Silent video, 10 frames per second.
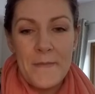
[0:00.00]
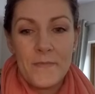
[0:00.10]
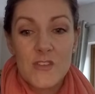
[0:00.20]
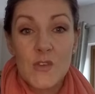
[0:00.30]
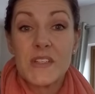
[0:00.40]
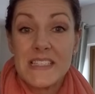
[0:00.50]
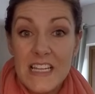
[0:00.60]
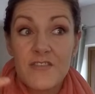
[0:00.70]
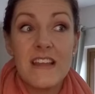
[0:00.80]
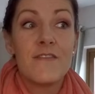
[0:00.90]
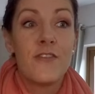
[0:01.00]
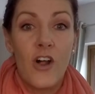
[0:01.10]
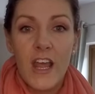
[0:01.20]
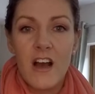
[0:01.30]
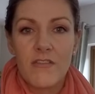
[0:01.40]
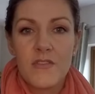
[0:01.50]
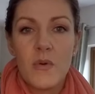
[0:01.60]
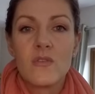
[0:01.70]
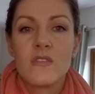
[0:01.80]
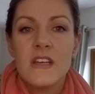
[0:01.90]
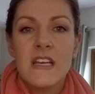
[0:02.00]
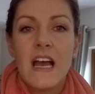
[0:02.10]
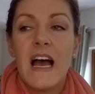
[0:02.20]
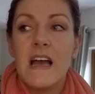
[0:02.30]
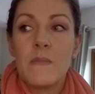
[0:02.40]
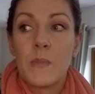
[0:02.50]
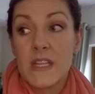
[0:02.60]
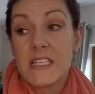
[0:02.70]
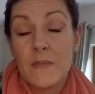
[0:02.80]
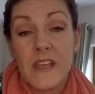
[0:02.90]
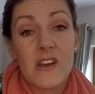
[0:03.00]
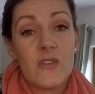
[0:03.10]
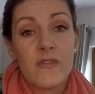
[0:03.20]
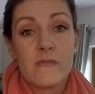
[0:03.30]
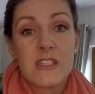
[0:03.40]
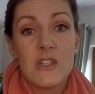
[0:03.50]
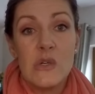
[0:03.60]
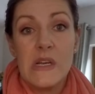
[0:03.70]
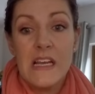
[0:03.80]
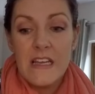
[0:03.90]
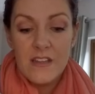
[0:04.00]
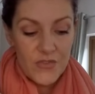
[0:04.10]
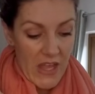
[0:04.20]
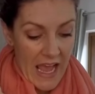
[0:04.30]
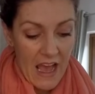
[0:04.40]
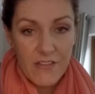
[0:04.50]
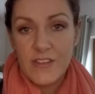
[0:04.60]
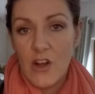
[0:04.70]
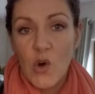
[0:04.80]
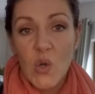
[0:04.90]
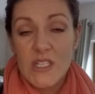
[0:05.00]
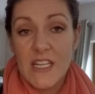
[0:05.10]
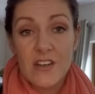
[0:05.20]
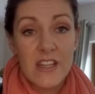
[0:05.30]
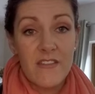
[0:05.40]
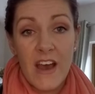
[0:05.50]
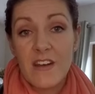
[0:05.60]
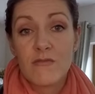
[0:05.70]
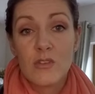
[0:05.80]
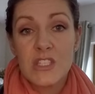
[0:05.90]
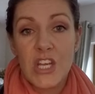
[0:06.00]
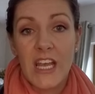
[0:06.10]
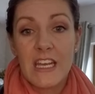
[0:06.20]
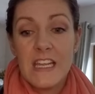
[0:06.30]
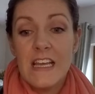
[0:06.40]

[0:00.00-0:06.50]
So it's literally falling off the bone. By the time they get home from school, they have their whole dinner. They've had a roast chicken,